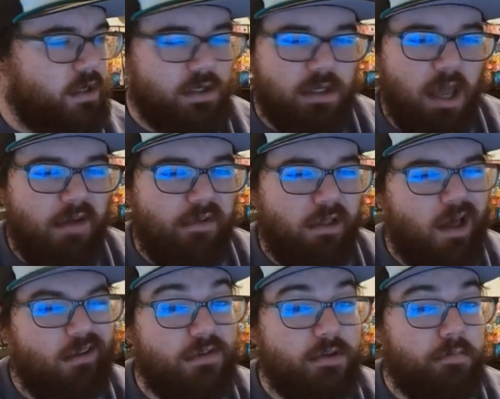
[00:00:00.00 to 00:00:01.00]
doesn't have a
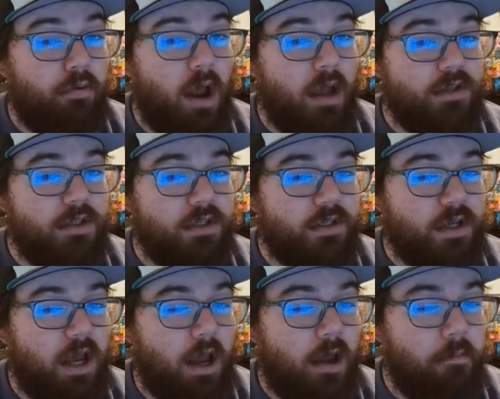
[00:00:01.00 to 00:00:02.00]
lot of surprises
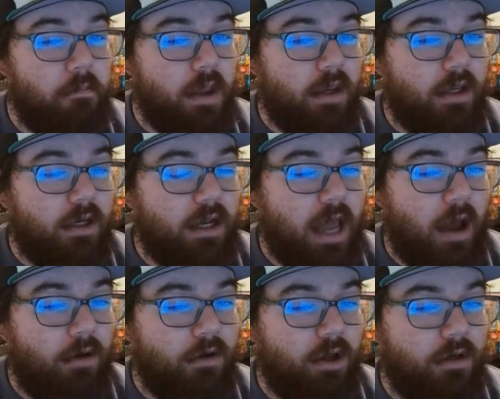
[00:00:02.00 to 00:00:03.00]
making it out.